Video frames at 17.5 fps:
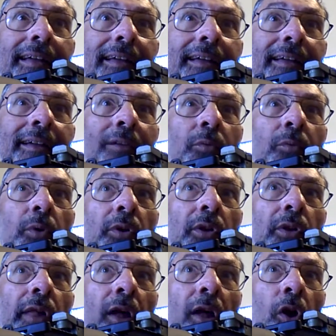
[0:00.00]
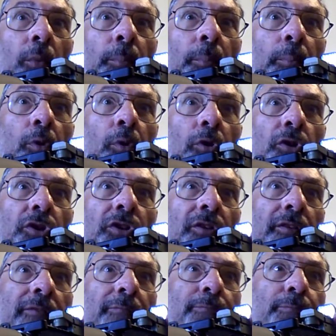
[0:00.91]
it will help push
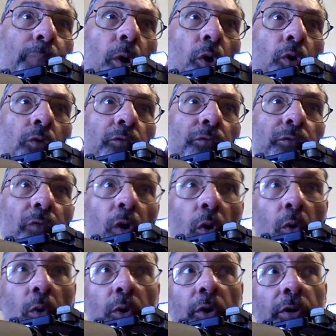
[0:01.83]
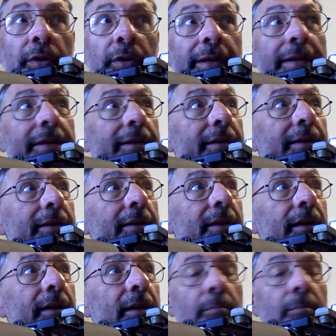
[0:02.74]
the bolt forward.
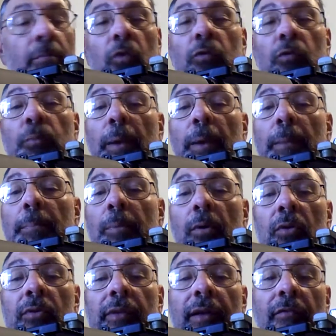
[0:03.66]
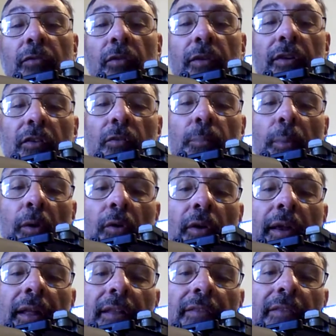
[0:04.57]
Most people never
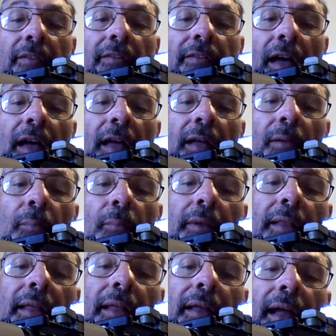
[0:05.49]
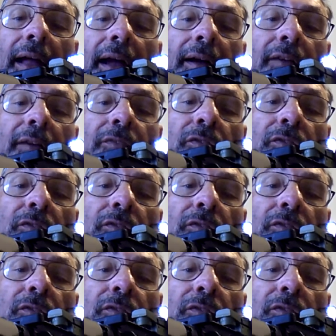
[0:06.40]
experience a time when they have